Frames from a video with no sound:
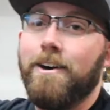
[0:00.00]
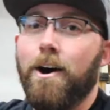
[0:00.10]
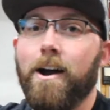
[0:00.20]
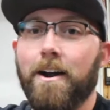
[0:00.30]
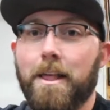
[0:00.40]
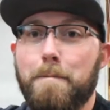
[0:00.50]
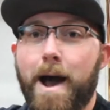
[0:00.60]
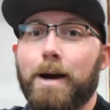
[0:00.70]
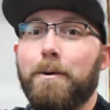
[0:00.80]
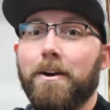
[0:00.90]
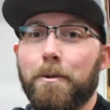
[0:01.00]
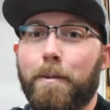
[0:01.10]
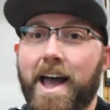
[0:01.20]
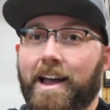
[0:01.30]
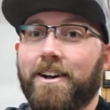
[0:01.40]
hook onto the back wheel of the
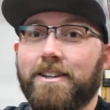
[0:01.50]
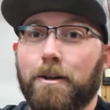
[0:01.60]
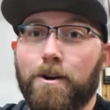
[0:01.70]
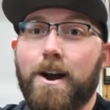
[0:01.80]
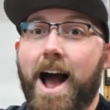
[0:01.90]
bike, onto the rear